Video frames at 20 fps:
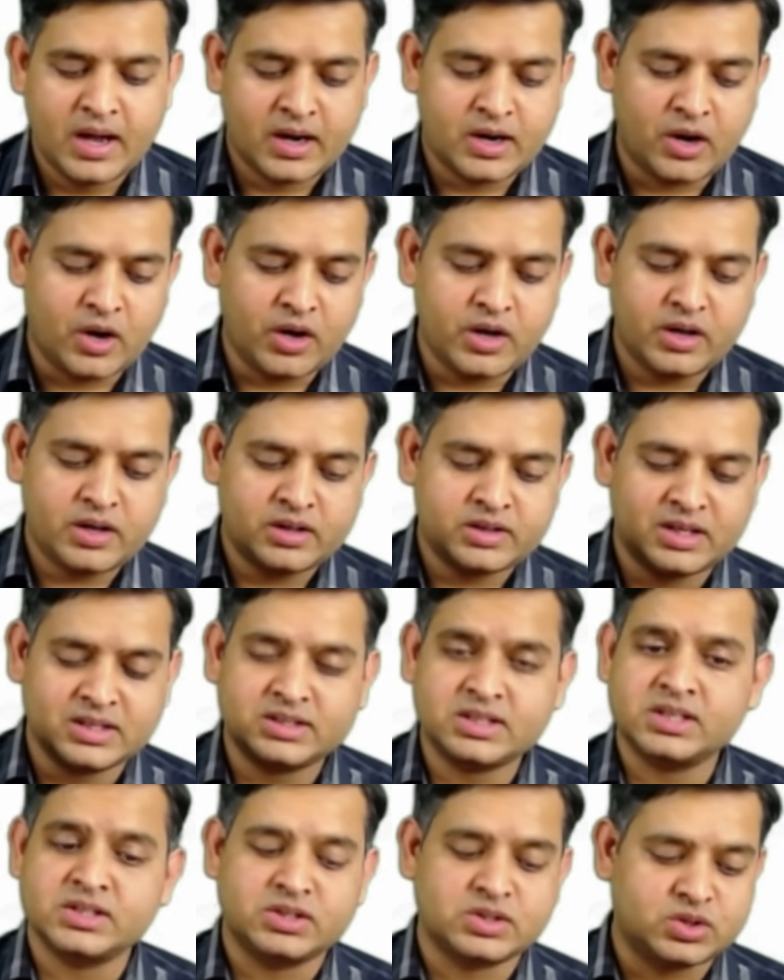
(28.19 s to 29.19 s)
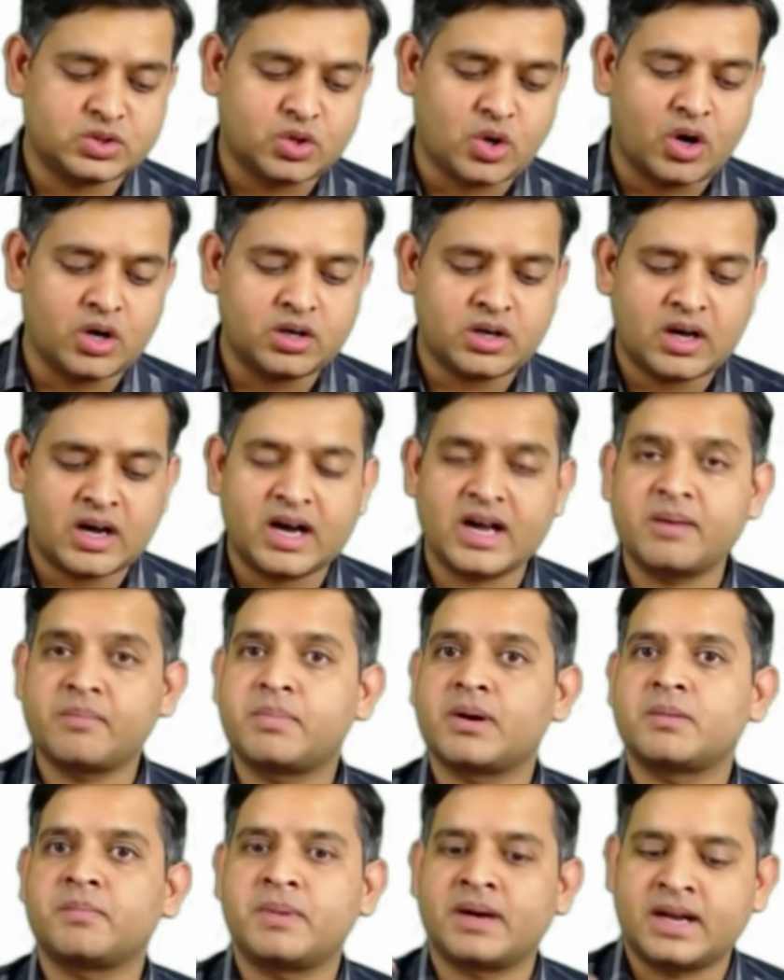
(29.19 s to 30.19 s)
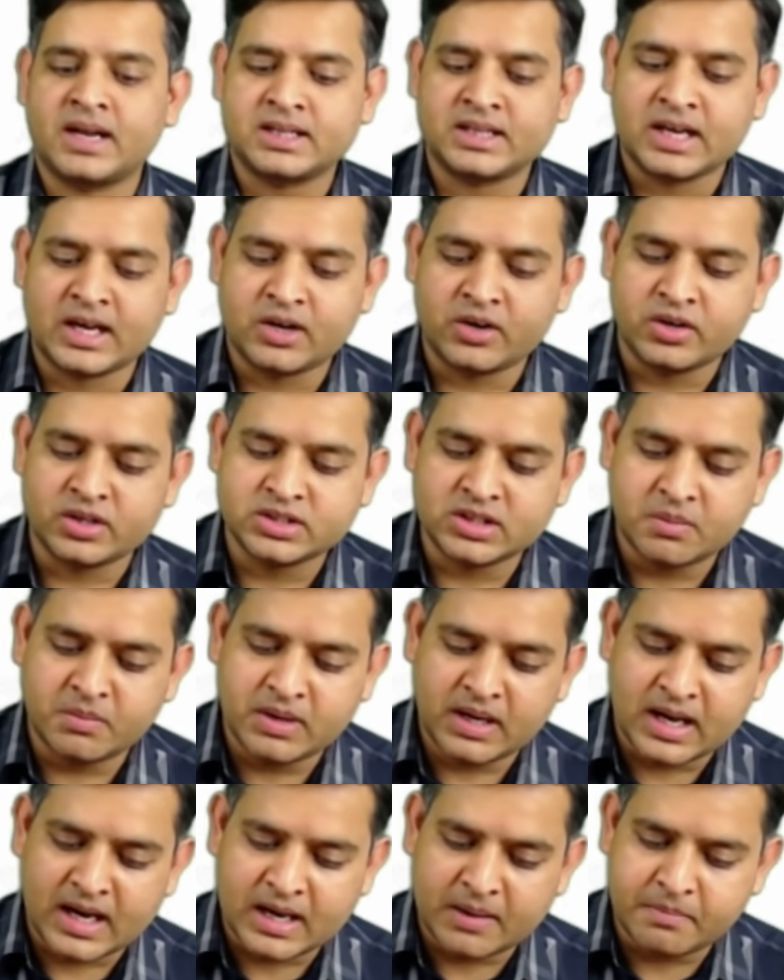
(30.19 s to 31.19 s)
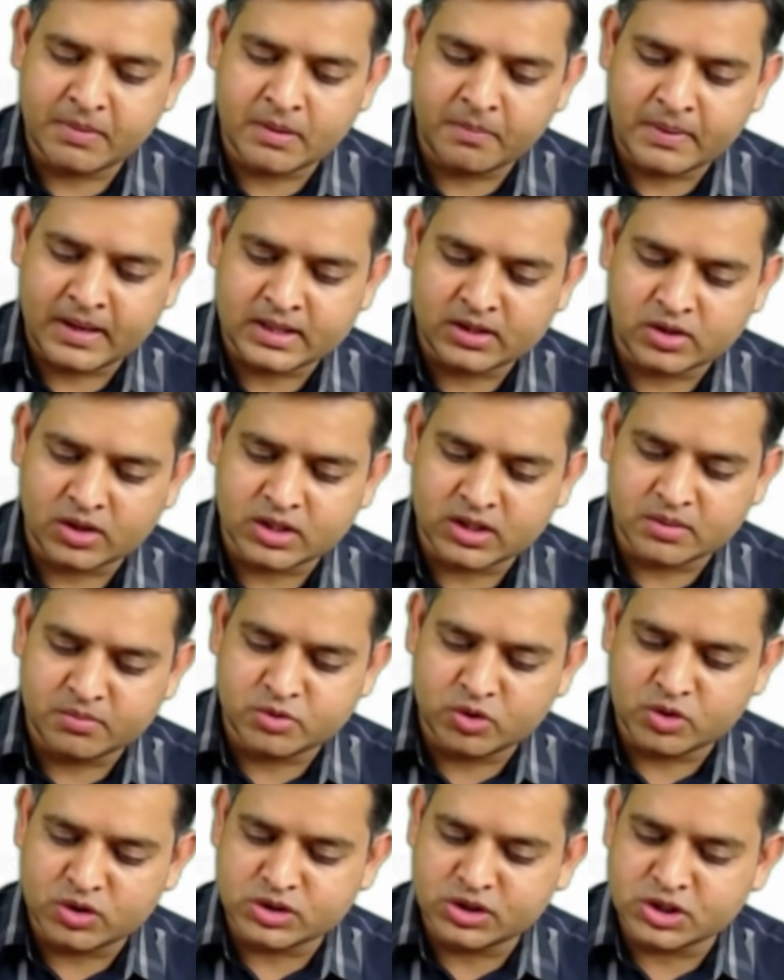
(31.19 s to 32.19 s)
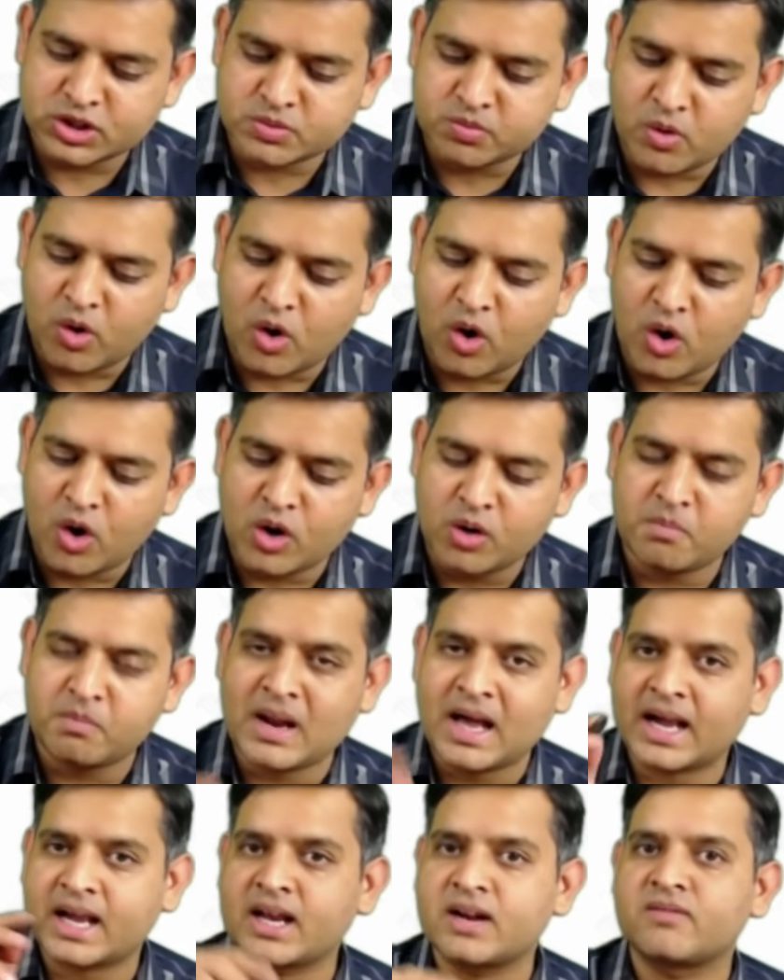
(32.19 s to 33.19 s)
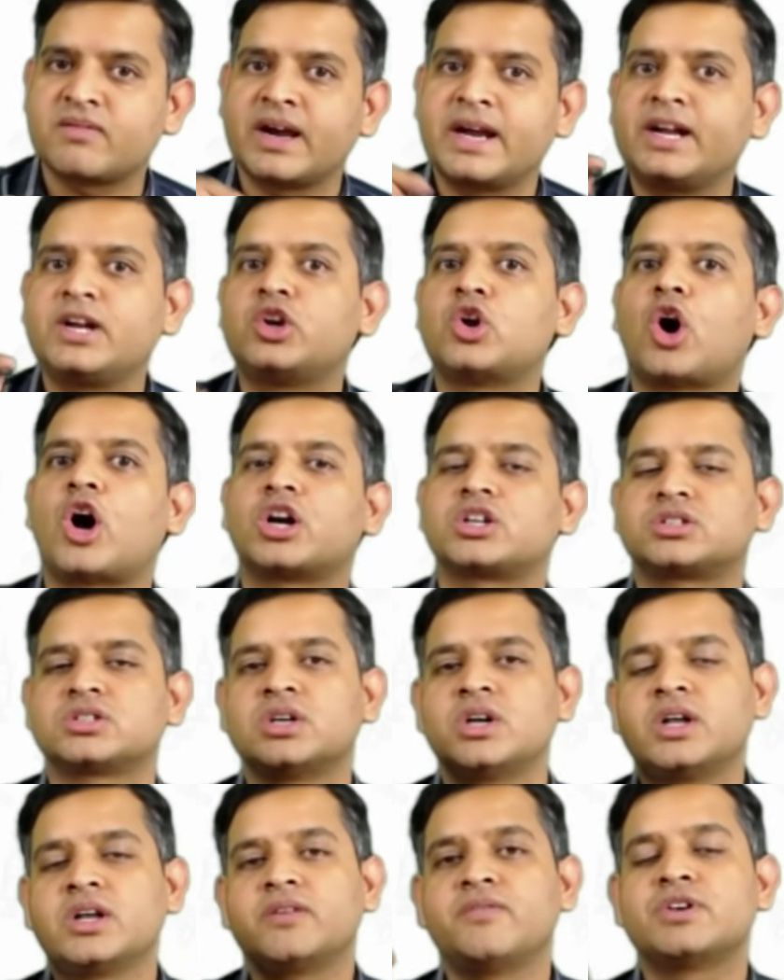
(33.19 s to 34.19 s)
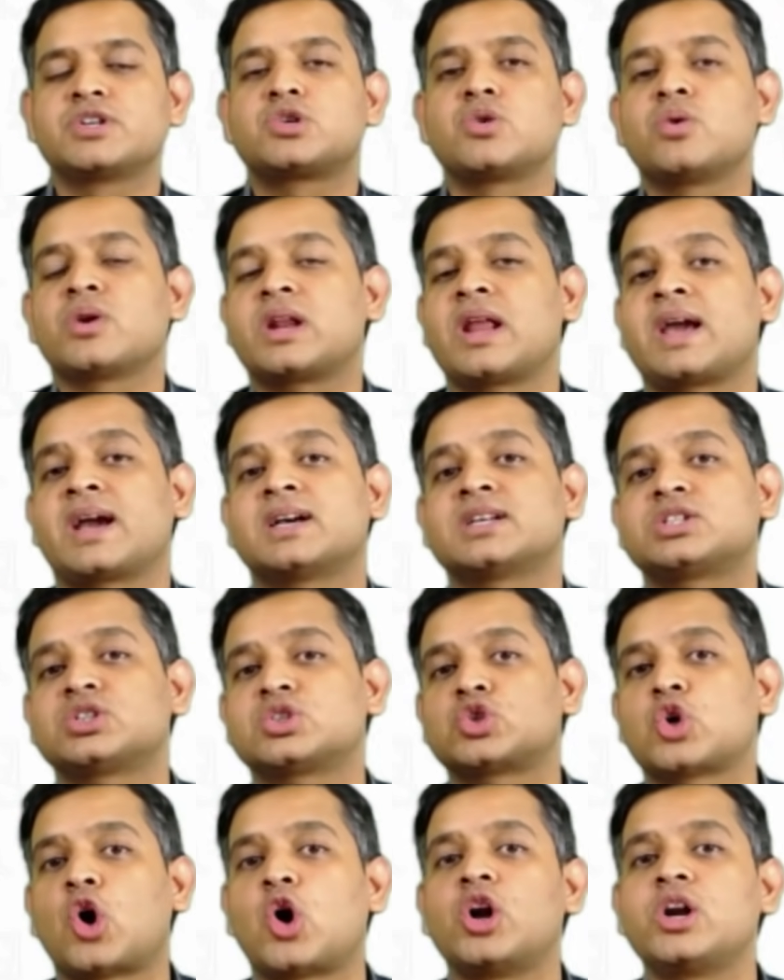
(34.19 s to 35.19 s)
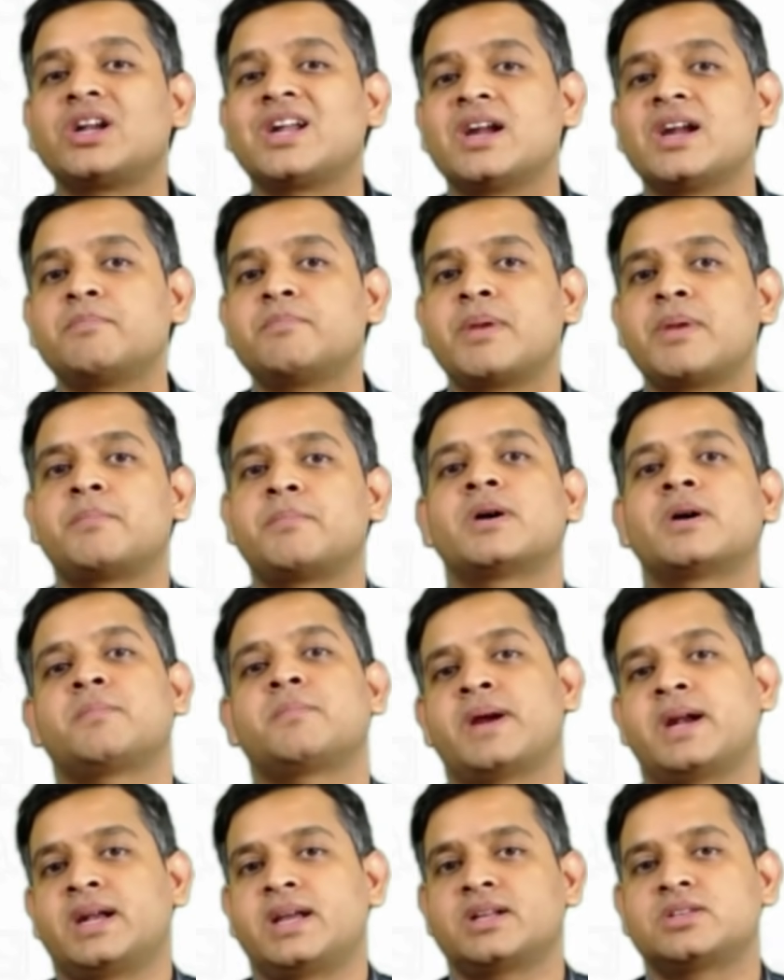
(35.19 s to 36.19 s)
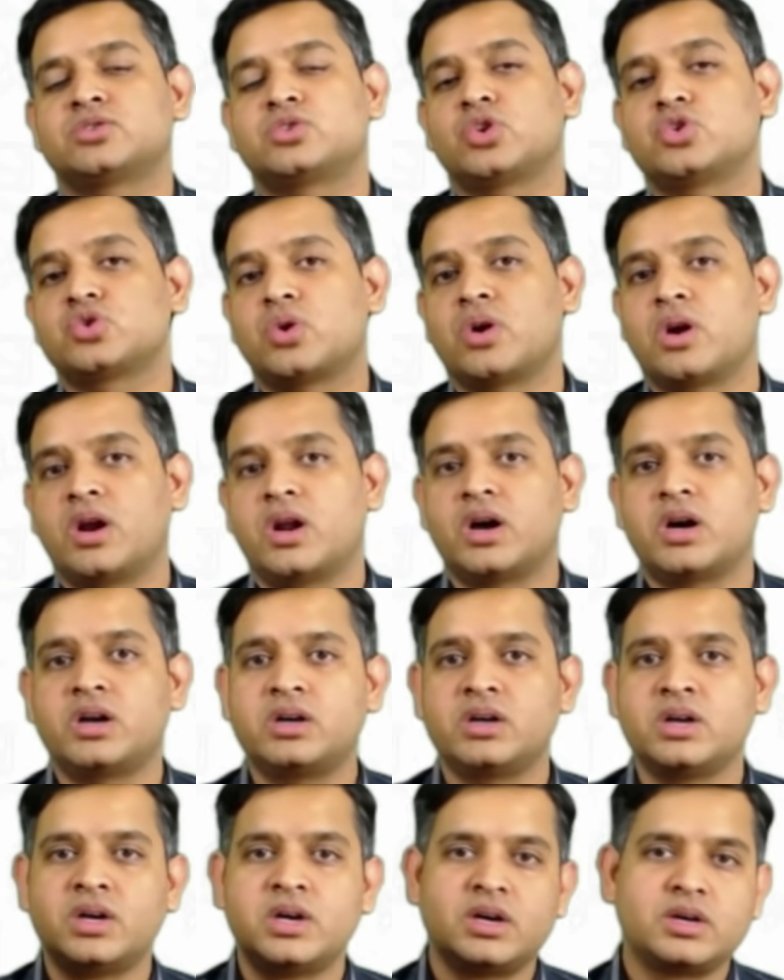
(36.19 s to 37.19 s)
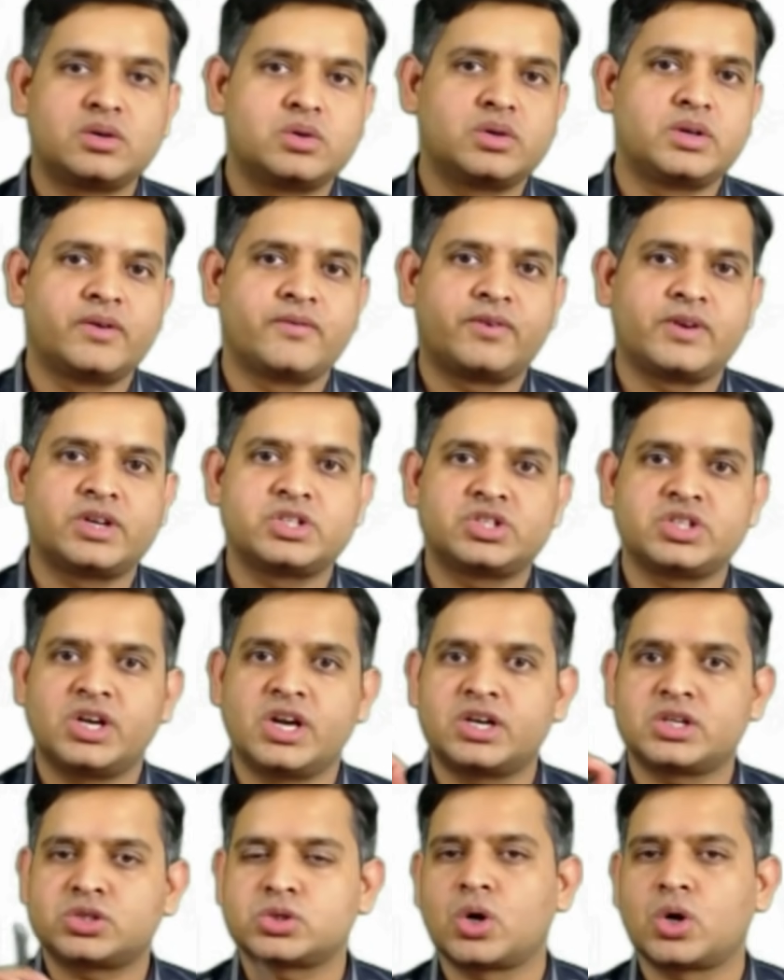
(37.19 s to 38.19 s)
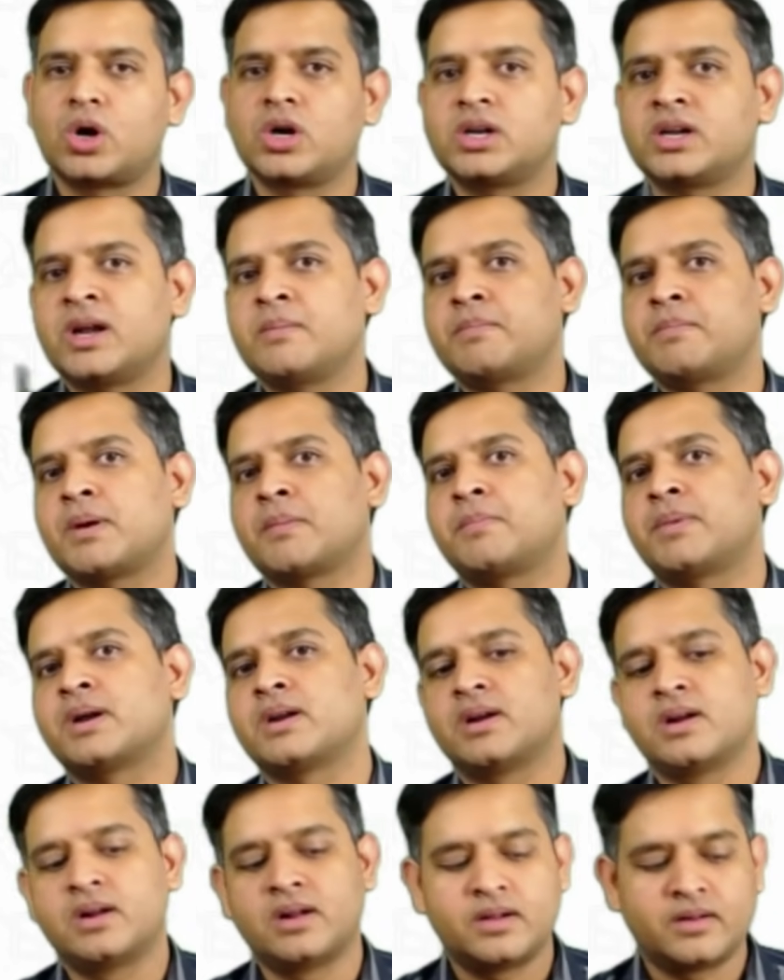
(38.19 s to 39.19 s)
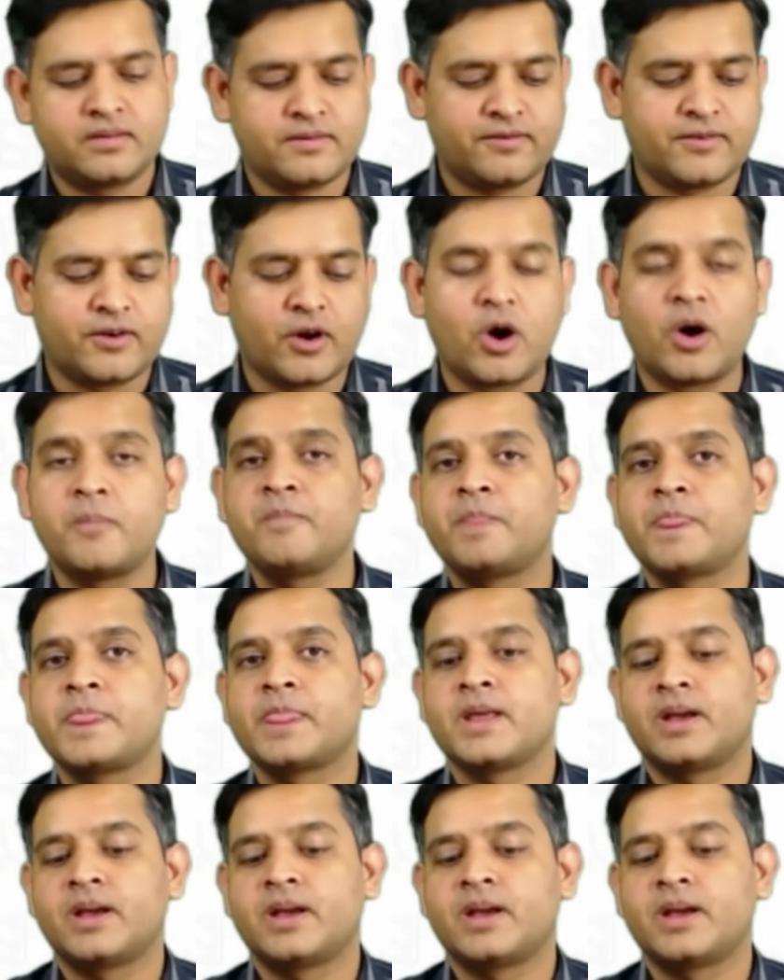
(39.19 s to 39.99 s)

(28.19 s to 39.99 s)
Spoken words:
Now, this is not hyperparathyroidism. In a hyperparathyroidism, you will see small black and white dots which look like a salt and pepper pattern. So you should learn to differentiate salt and pepper from